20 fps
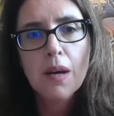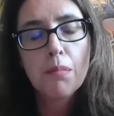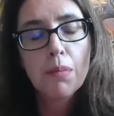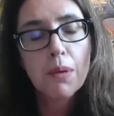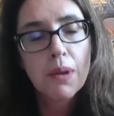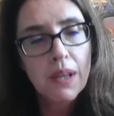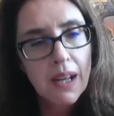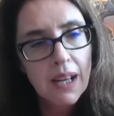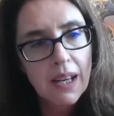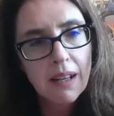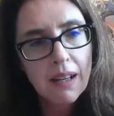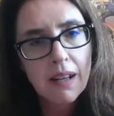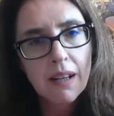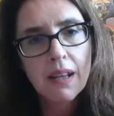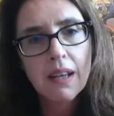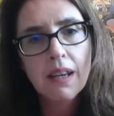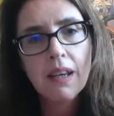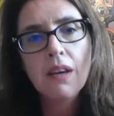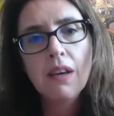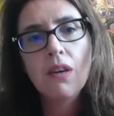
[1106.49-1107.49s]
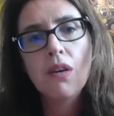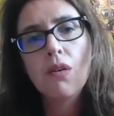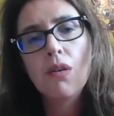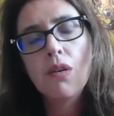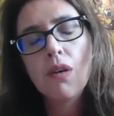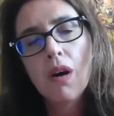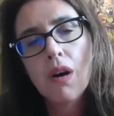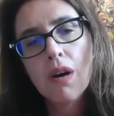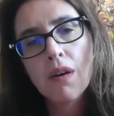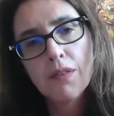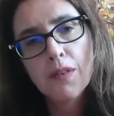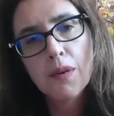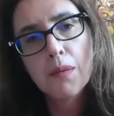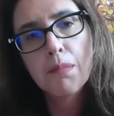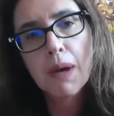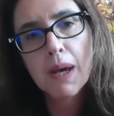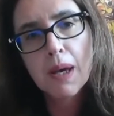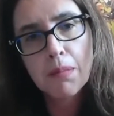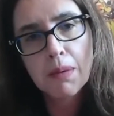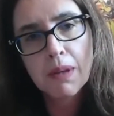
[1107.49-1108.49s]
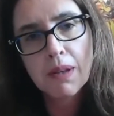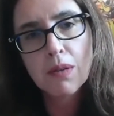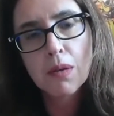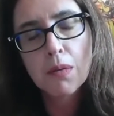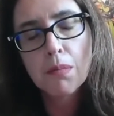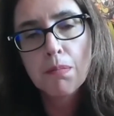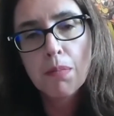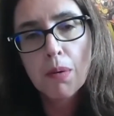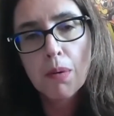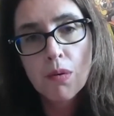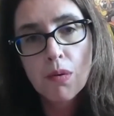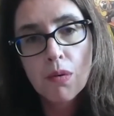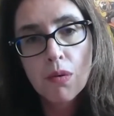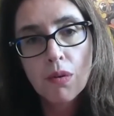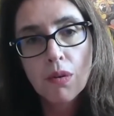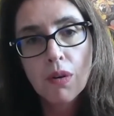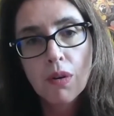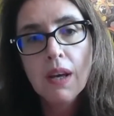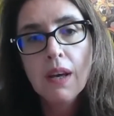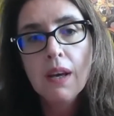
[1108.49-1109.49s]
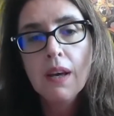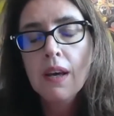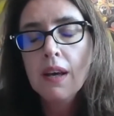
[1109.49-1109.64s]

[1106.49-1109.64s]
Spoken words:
prenatally or after babies are born,